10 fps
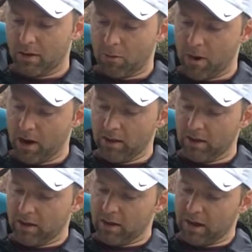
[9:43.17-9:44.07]
Well,
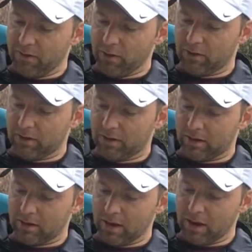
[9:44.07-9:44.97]
if
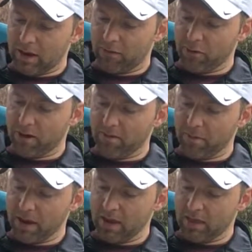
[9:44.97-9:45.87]
you'd give
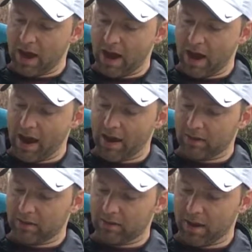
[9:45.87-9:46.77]
me the eye,
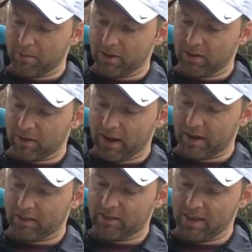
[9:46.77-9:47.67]
Tempest, I
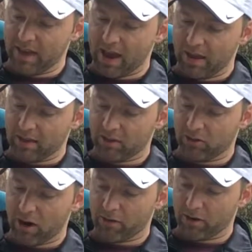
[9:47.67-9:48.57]
could see that, the
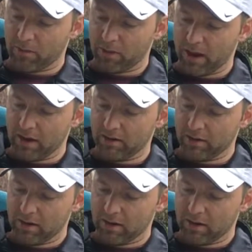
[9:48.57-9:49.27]
driver complained.